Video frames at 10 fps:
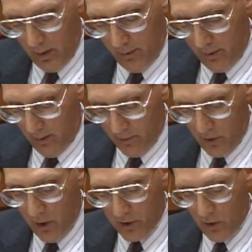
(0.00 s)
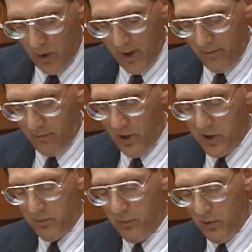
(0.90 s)
There was also a fresh
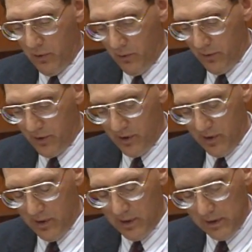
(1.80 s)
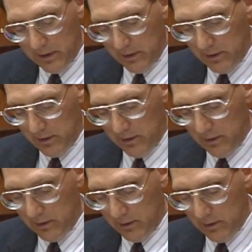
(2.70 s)
bruise,
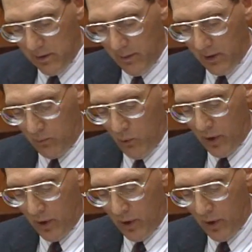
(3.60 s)
about 1